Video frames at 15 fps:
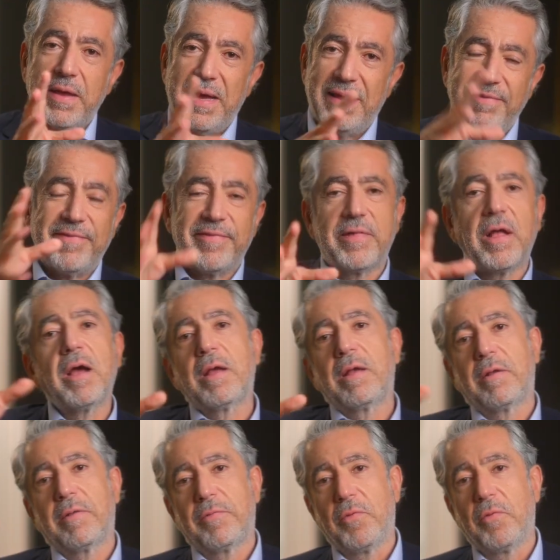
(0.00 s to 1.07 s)
and stuck
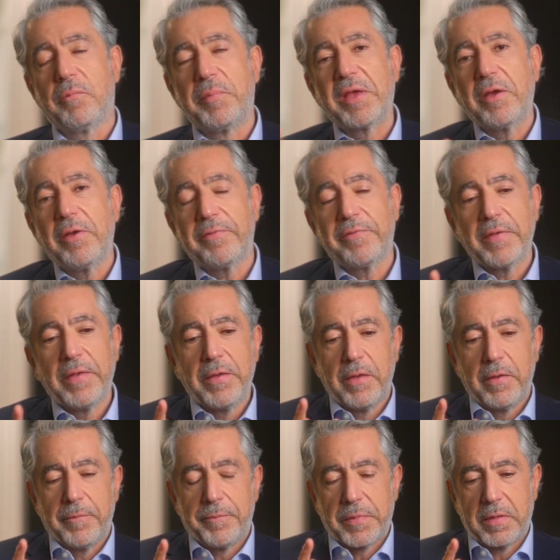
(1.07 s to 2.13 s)
to, because
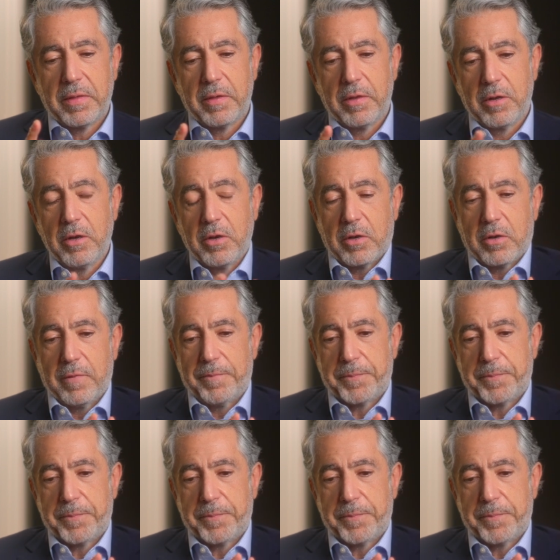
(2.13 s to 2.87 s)
look,